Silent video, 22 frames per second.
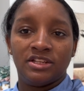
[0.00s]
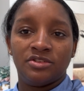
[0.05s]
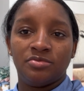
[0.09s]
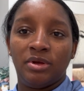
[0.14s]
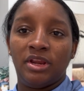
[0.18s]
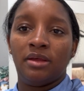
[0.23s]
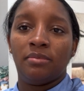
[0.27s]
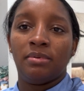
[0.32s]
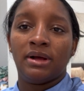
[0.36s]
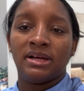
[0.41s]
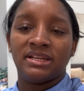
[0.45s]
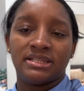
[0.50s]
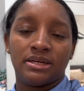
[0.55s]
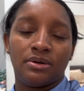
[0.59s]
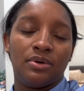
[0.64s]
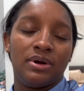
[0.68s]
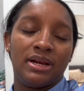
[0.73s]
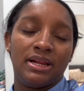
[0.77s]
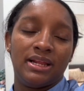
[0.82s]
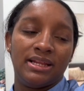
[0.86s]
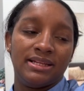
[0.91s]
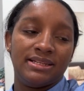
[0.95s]
Mainly because I
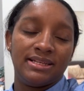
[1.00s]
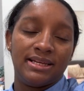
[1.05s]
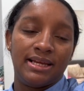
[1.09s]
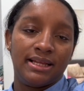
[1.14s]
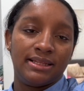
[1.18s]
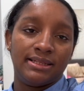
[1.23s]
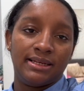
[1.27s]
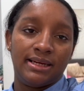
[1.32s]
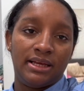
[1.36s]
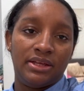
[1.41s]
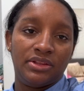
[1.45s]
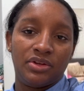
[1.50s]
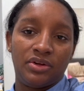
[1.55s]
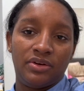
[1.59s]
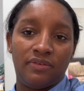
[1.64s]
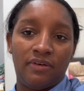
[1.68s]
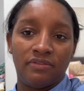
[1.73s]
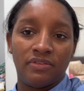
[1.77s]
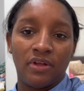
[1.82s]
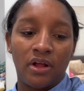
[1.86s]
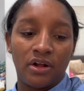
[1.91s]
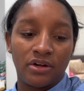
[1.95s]
wanted it to get to like
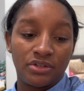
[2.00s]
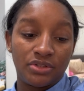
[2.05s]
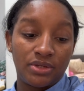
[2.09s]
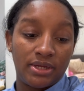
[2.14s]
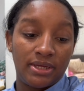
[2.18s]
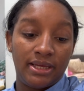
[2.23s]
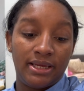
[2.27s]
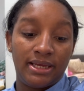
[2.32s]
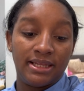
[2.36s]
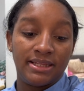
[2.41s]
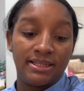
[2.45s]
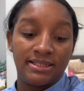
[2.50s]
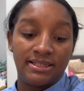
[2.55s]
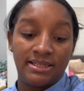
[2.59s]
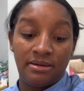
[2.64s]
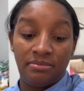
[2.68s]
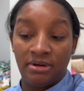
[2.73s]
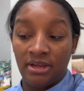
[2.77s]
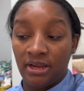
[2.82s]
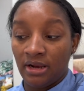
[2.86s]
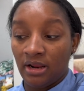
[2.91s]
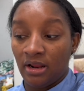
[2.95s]
thirty-five dollars so I could get the
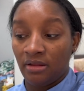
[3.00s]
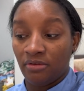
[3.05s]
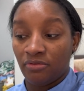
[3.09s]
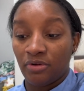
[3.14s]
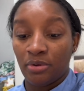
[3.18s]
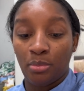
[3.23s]
same-day delivery.